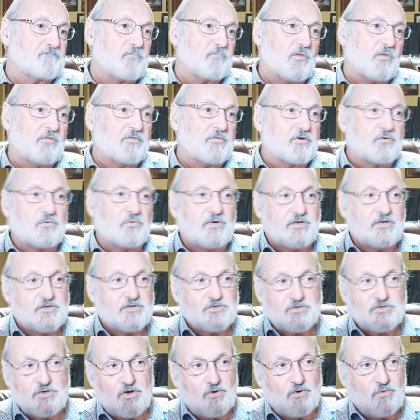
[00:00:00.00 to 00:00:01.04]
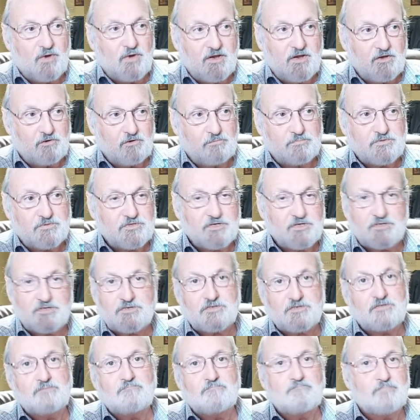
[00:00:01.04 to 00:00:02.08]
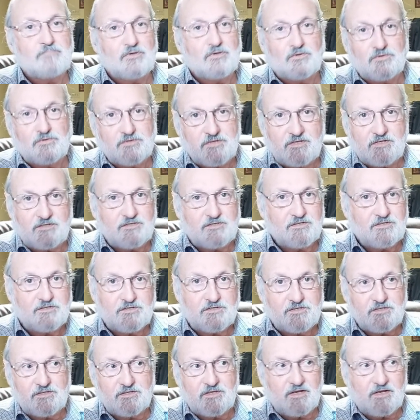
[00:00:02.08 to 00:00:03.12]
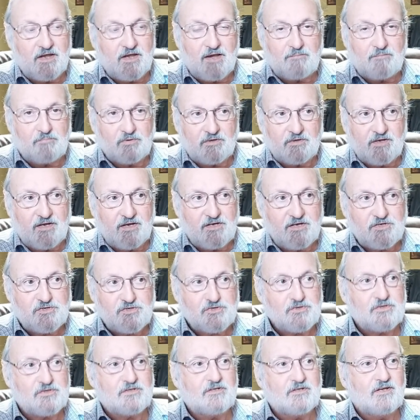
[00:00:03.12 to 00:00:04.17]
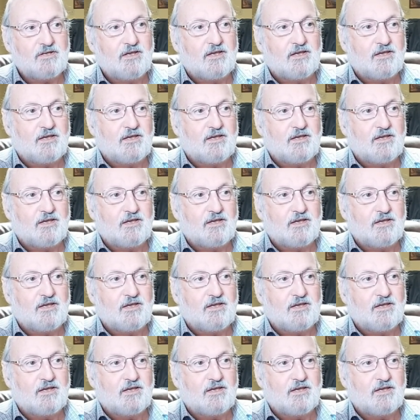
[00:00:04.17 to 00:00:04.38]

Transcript: There is no help system built into the application.